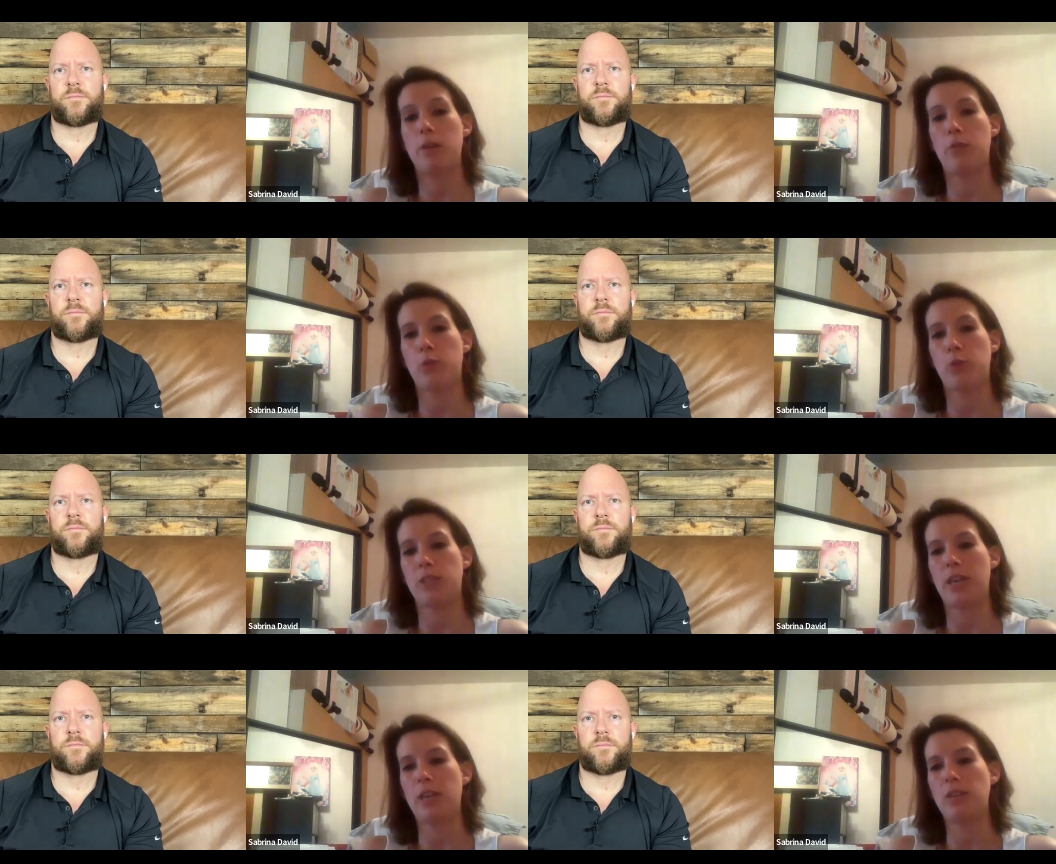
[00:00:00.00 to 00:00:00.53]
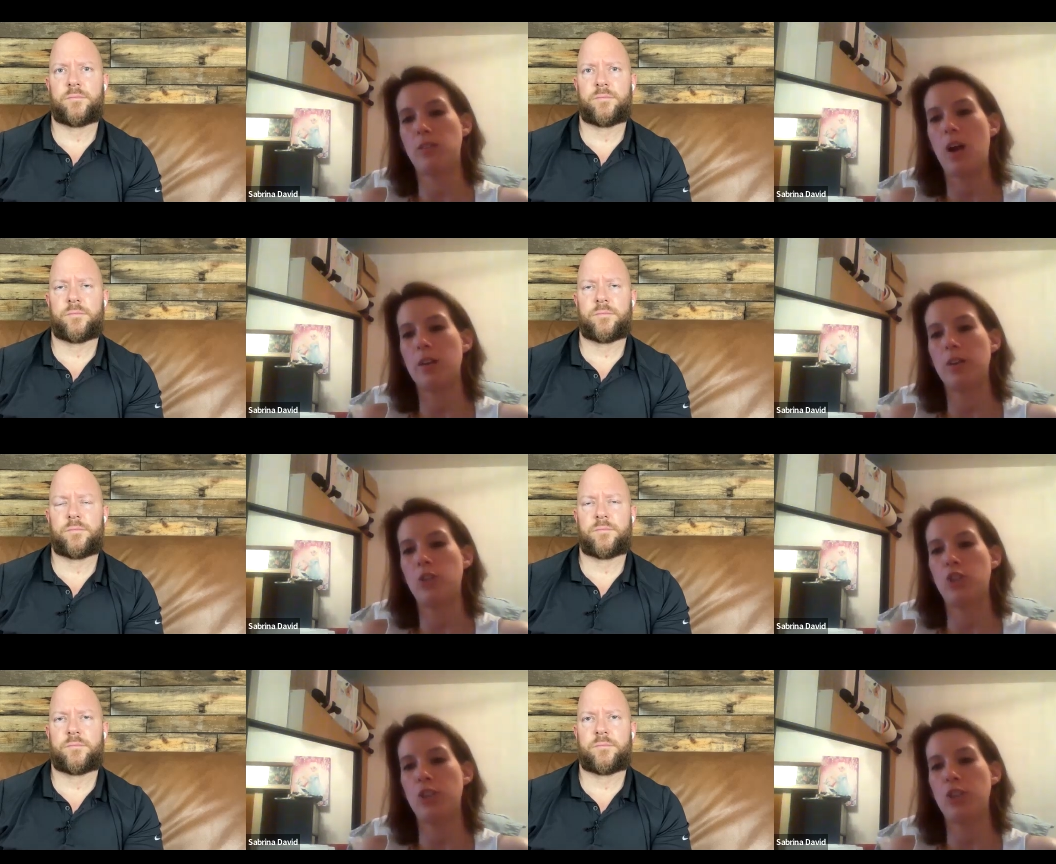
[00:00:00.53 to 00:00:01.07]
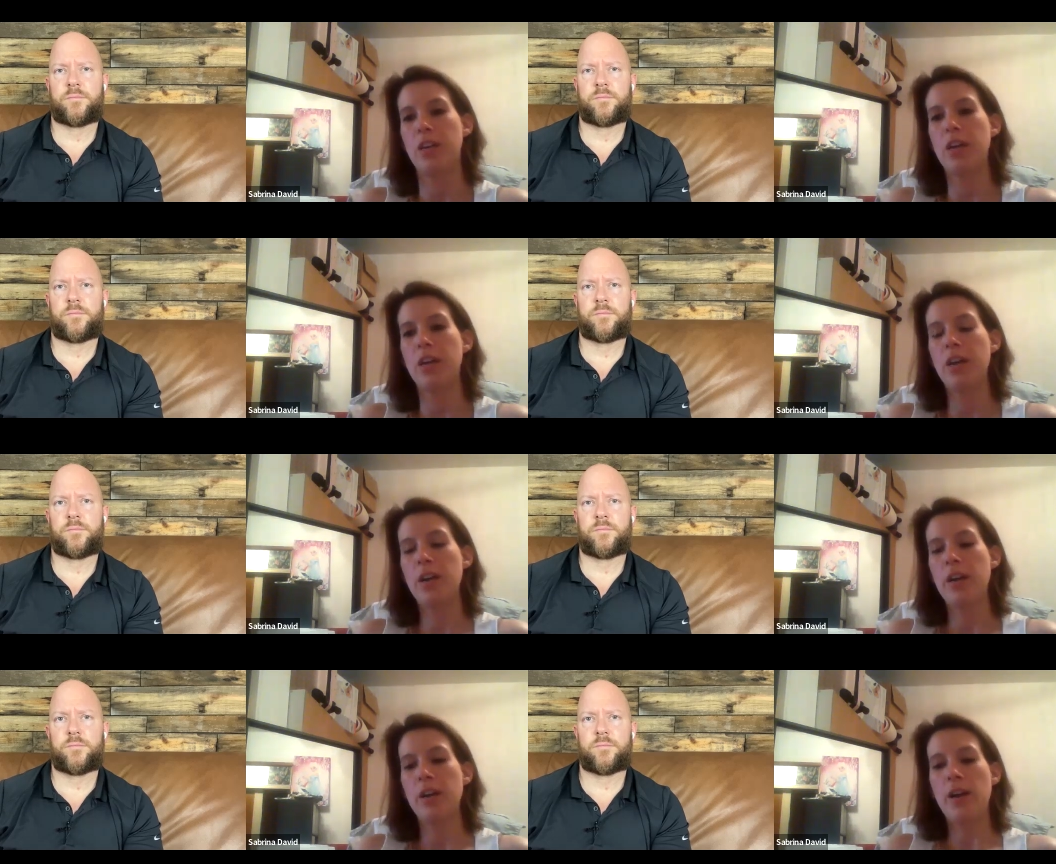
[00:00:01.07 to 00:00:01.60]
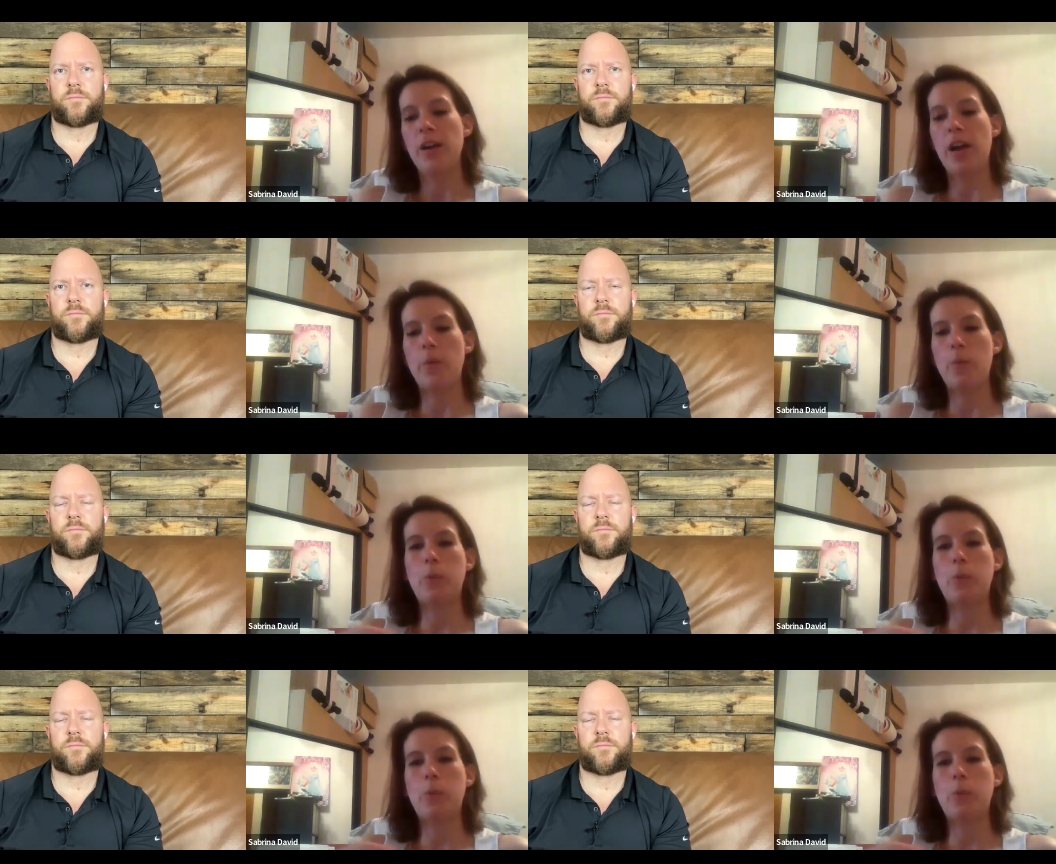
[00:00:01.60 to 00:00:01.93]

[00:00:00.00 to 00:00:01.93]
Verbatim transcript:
Speaker 1: money for scientology uh,